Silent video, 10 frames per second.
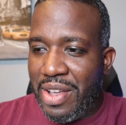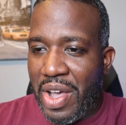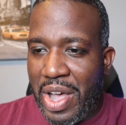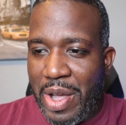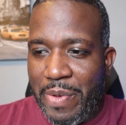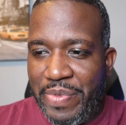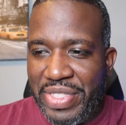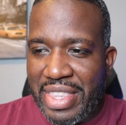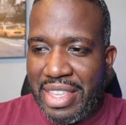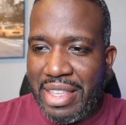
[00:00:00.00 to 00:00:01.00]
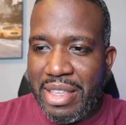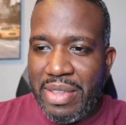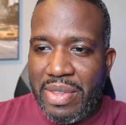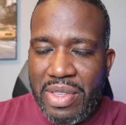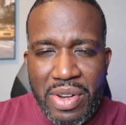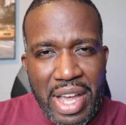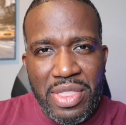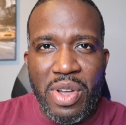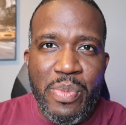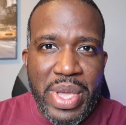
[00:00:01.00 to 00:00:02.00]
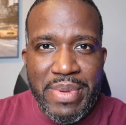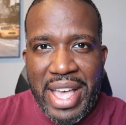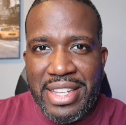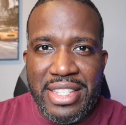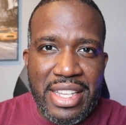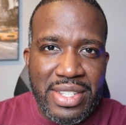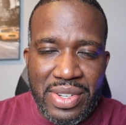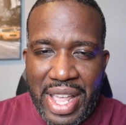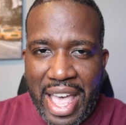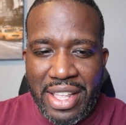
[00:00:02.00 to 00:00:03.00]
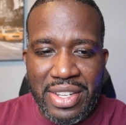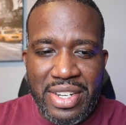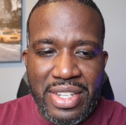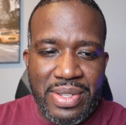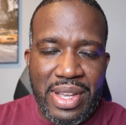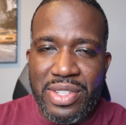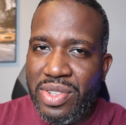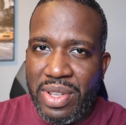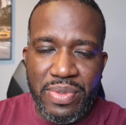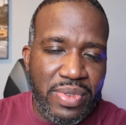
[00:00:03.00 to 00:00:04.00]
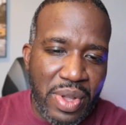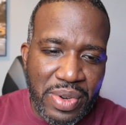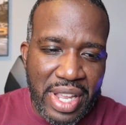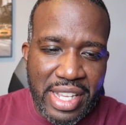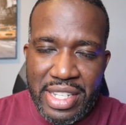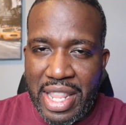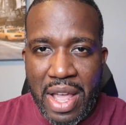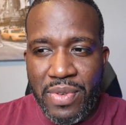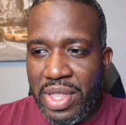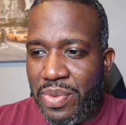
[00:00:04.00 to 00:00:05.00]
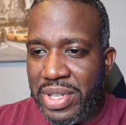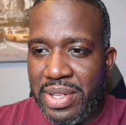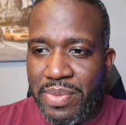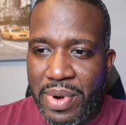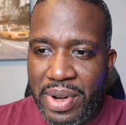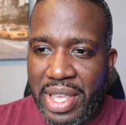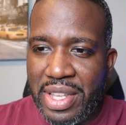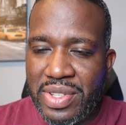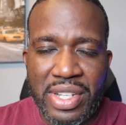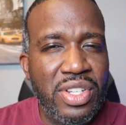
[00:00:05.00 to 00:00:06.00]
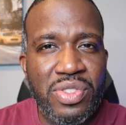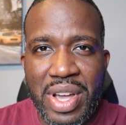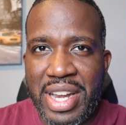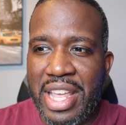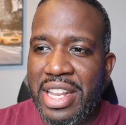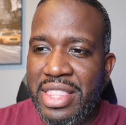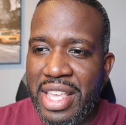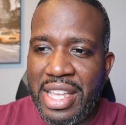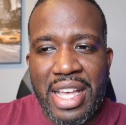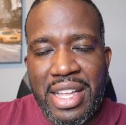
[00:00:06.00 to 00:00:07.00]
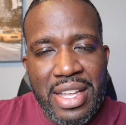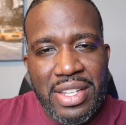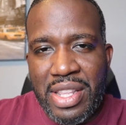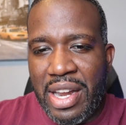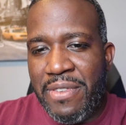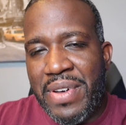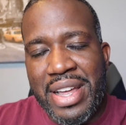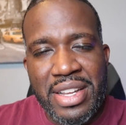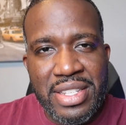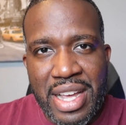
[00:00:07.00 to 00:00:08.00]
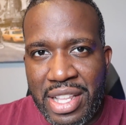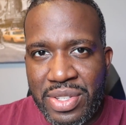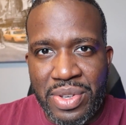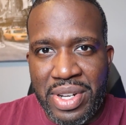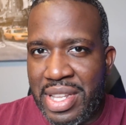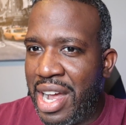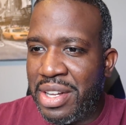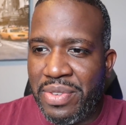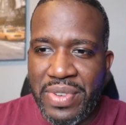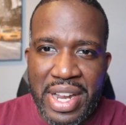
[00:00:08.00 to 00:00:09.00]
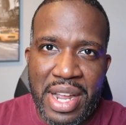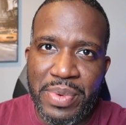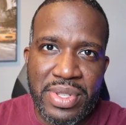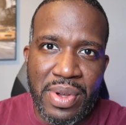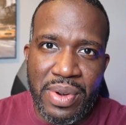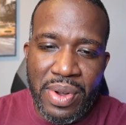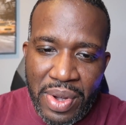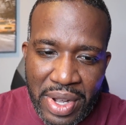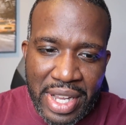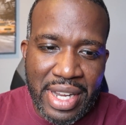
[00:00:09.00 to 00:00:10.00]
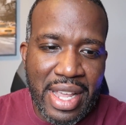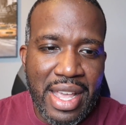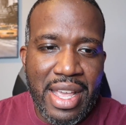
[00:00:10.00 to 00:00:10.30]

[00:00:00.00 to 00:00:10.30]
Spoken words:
You know, I thought maybe I had seasonal allergies, so I was using Flonase and that really wasn't working, so I was just trying anything. Then I finally decided, let's go to the doctor, find out what's going on.